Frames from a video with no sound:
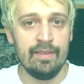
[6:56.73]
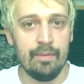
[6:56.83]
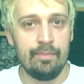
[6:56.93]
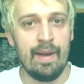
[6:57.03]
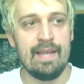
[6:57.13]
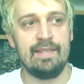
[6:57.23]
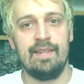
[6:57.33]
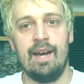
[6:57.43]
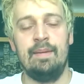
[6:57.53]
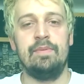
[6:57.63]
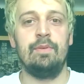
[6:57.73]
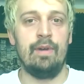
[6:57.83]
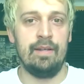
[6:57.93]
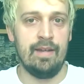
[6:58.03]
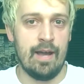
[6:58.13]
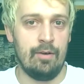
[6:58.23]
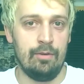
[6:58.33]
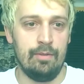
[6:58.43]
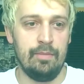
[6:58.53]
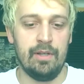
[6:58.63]
best times right now,
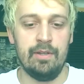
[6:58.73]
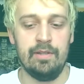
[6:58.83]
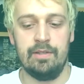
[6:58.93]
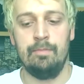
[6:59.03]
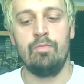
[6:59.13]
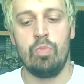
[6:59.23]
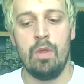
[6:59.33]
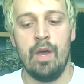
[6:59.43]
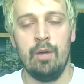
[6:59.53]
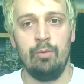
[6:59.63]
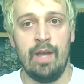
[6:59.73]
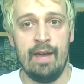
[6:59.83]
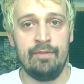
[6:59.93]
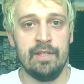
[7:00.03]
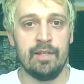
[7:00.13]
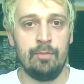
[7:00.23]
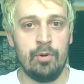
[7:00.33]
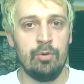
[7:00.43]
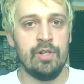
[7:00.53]
because we have this approaching